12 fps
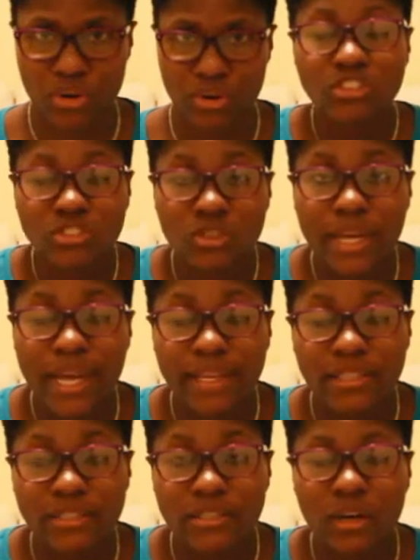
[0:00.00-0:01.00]
So
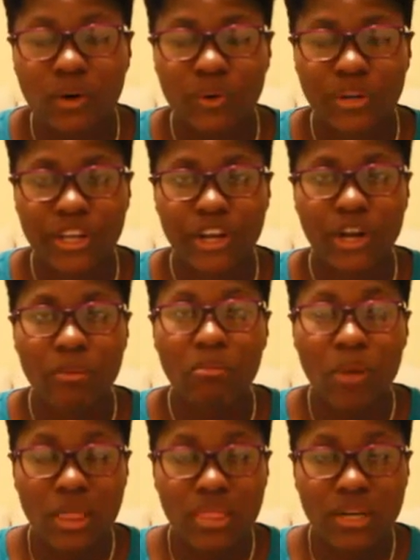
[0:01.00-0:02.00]
guys out there,
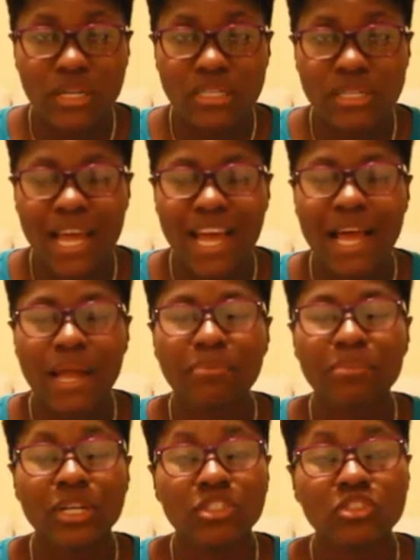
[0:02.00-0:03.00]
mothers
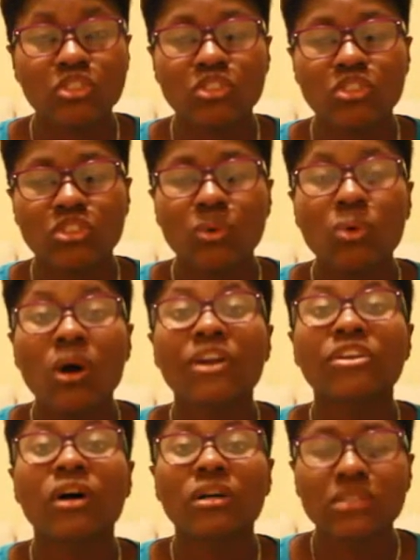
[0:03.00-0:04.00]
and persons who are
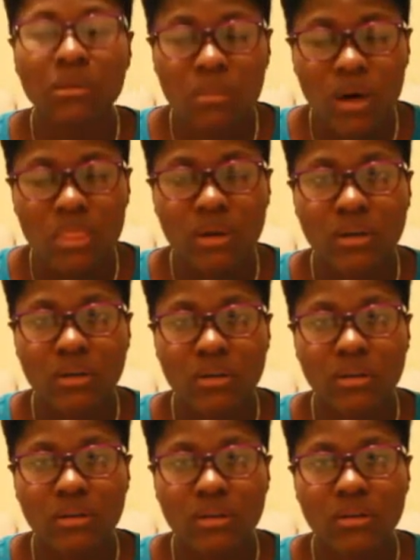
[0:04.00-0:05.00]
not a mother,
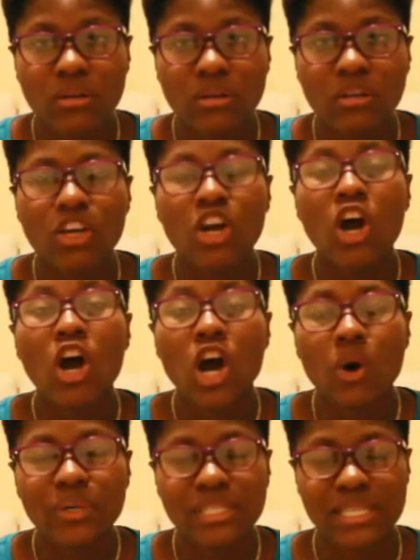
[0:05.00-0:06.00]

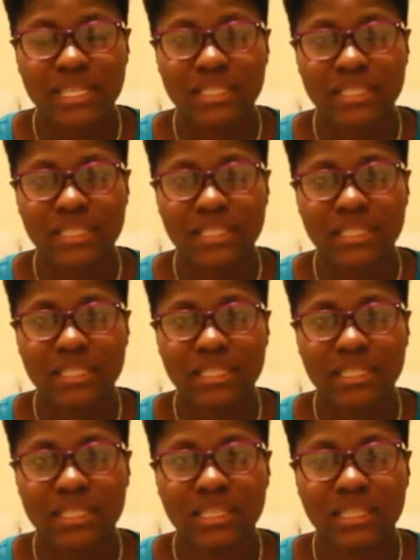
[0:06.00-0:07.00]
how is it
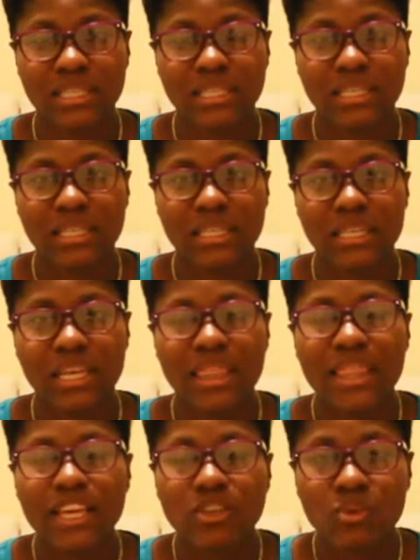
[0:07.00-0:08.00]

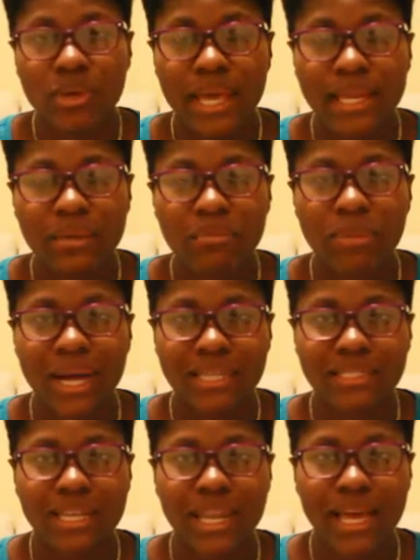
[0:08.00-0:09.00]
that you can
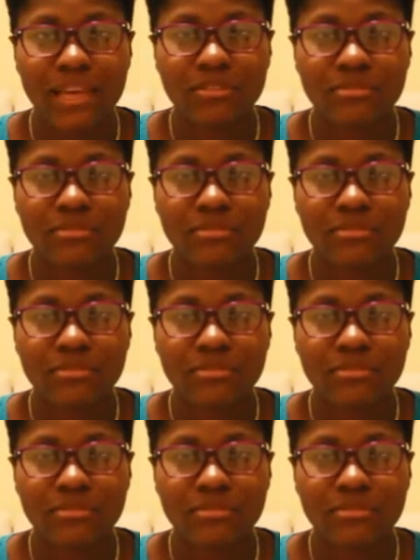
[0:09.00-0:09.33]
impact a life?